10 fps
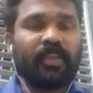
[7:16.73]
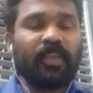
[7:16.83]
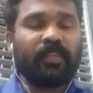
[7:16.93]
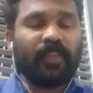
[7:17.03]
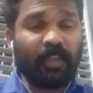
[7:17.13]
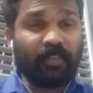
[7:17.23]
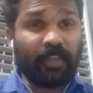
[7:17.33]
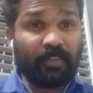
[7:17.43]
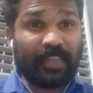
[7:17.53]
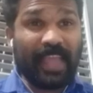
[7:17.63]
The reason
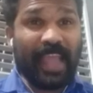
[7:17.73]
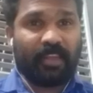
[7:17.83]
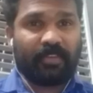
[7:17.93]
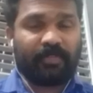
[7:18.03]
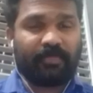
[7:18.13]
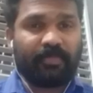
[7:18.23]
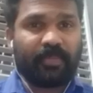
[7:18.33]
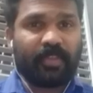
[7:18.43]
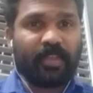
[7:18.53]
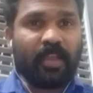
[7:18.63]
is that
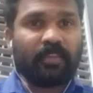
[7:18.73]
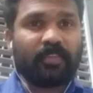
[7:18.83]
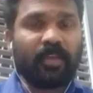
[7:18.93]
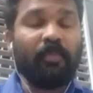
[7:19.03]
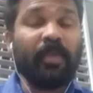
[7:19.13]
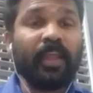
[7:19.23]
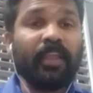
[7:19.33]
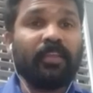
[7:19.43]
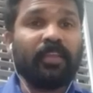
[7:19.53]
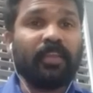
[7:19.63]
a
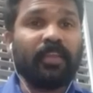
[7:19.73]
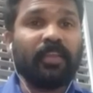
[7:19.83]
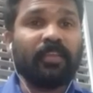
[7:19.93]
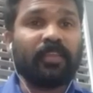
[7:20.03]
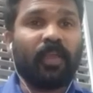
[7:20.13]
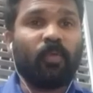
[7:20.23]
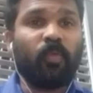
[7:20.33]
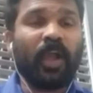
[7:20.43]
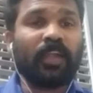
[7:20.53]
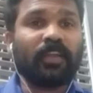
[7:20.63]
submarine is a
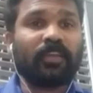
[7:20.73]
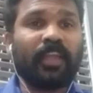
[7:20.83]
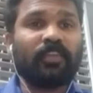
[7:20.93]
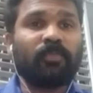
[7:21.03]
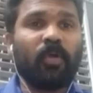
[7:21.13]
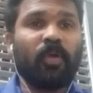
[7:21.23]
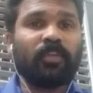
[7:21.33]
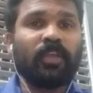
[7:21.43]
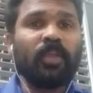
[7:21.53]
watertight boat